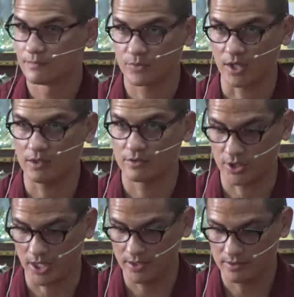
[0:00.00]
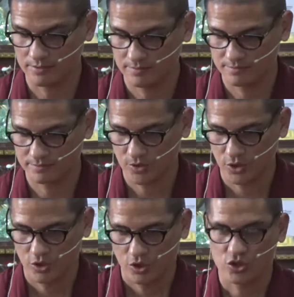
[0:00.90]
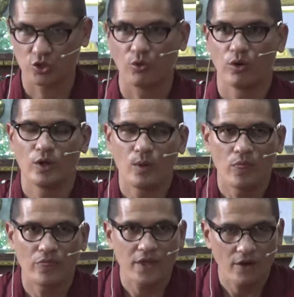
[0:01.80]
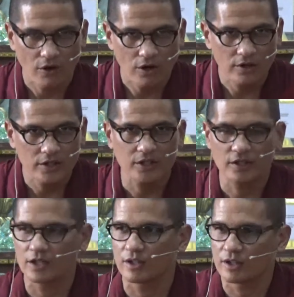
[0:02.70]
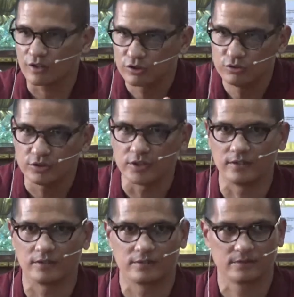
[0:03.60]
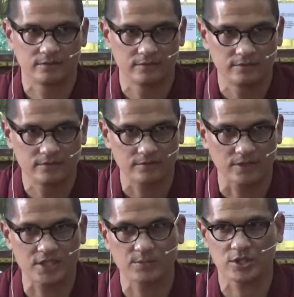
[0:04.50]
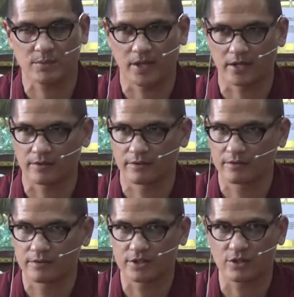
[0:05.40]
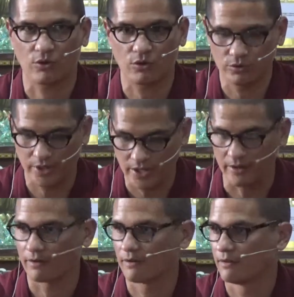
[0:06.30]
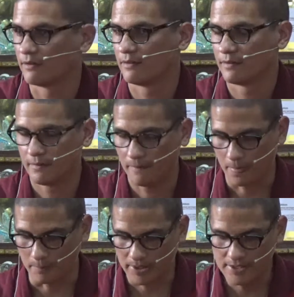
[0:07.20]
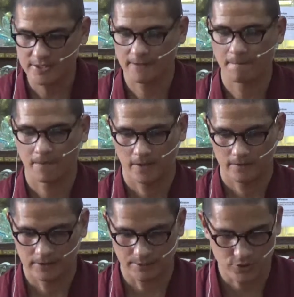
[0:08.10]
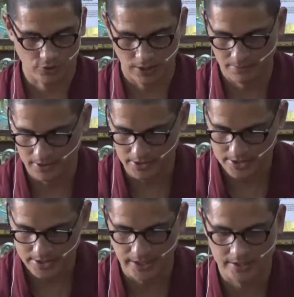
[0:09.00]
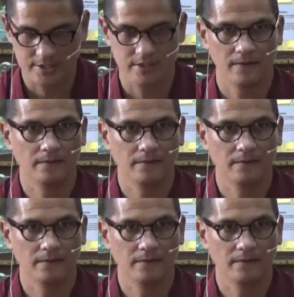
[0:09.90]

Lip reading: Okay, you got it? So, they are included, the subject matter is all there. But, Lama Tsongkhapa in this text